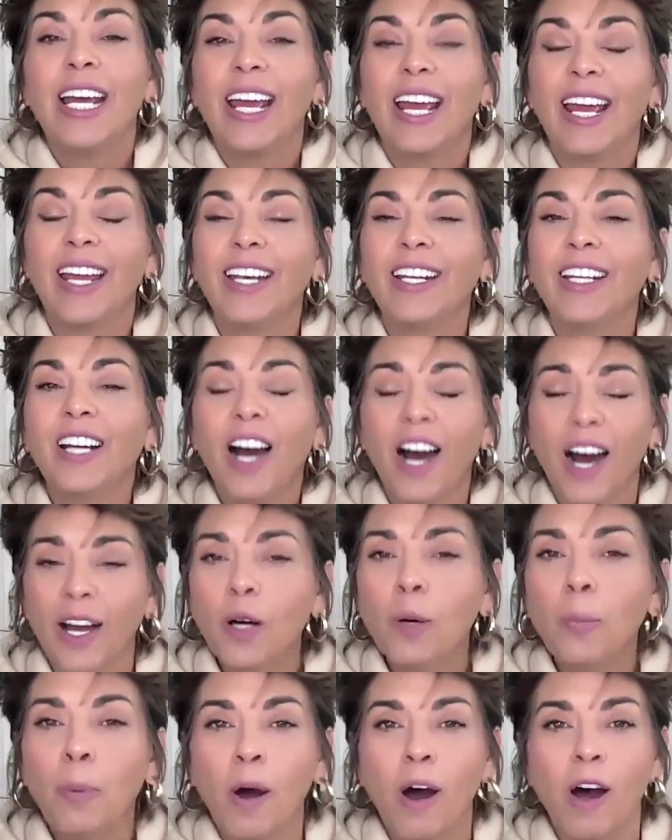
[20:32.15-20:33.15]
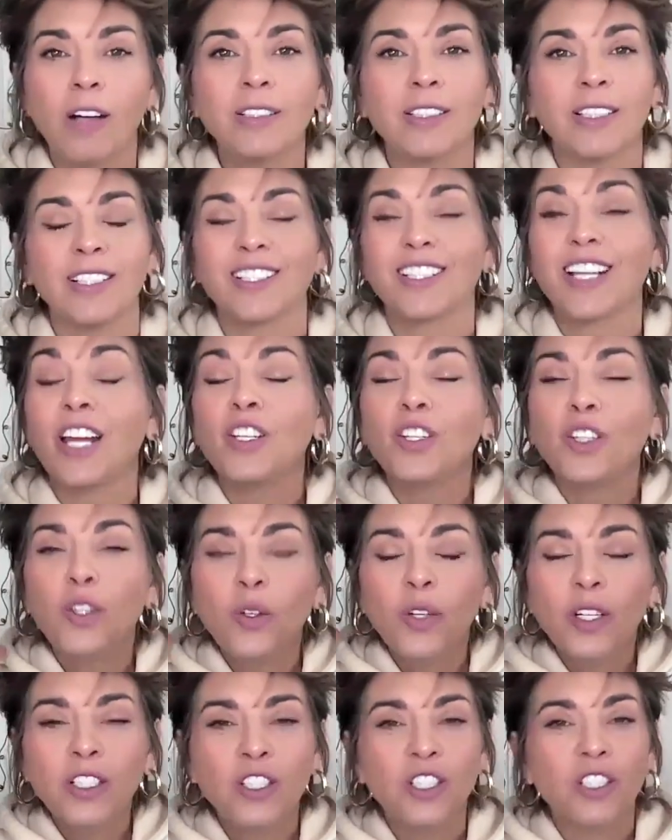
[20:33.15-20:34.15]
And Kyle pauses, and you
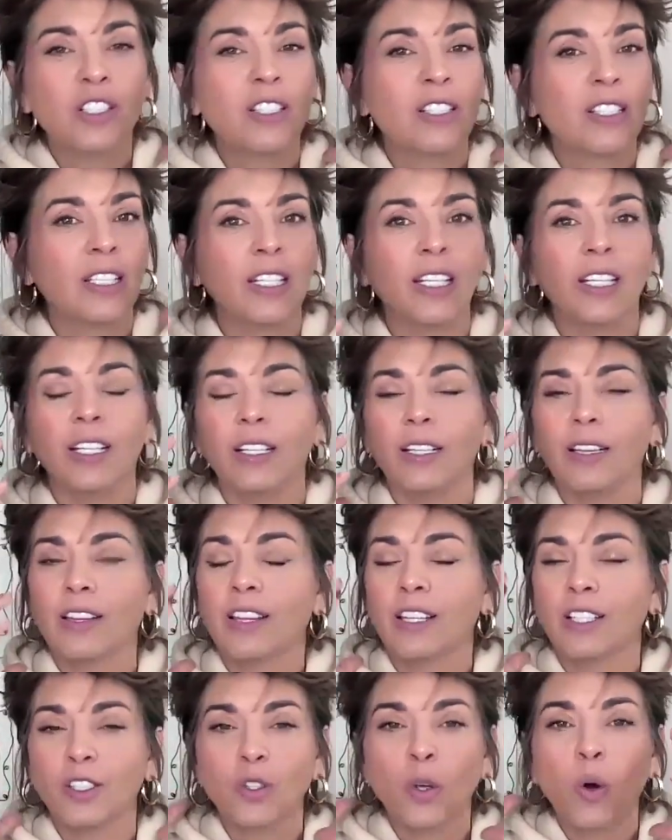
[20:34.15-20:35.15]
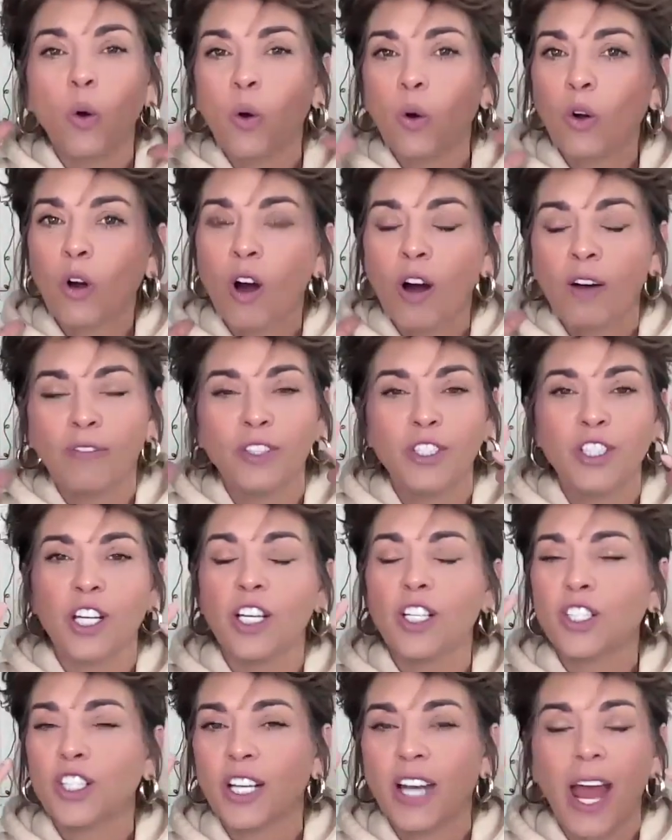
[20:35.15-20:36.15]
can just see this whole
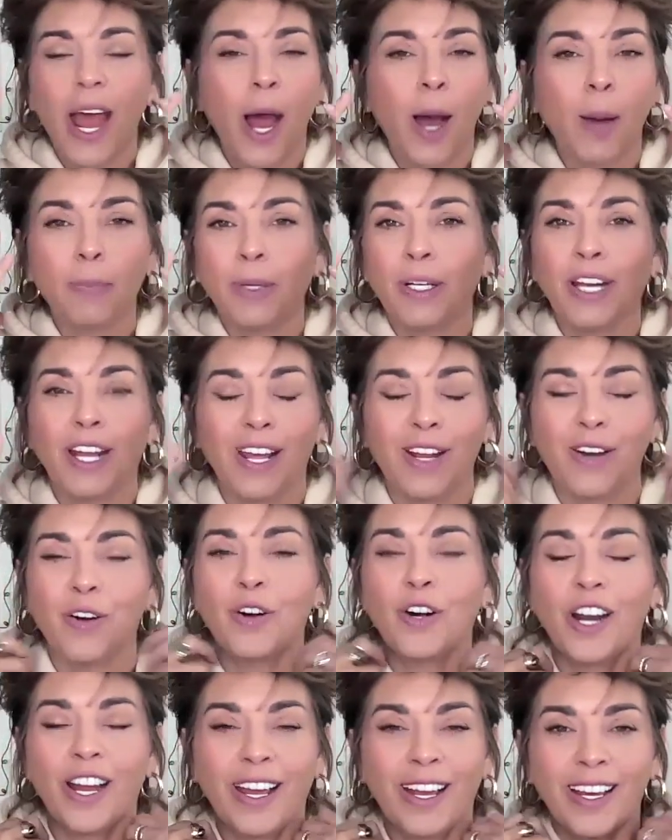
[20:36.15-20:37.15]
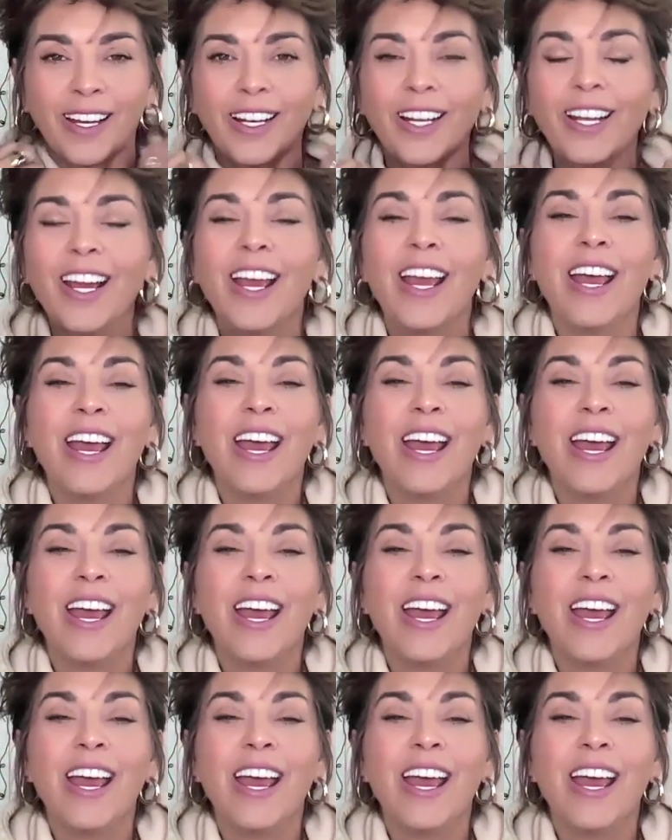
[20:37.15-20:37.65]
conversation happen in her head.